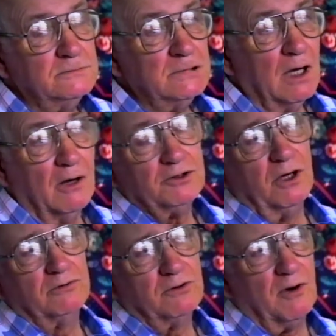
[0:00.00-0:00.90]
so
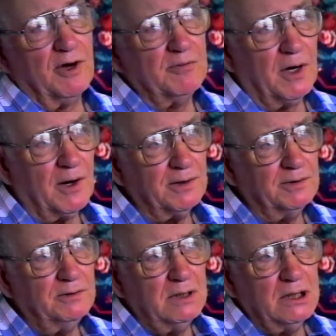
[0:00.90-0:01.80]
also, Troy
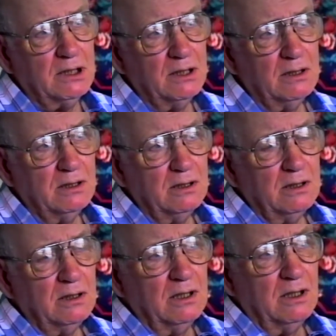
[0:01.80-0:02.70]
Martin,
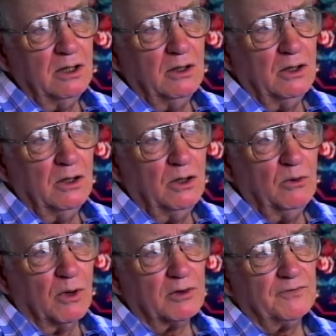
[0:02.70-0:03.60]
who
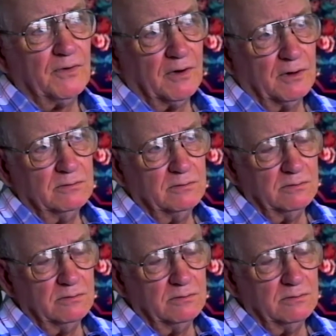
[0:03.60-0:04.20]
worked for,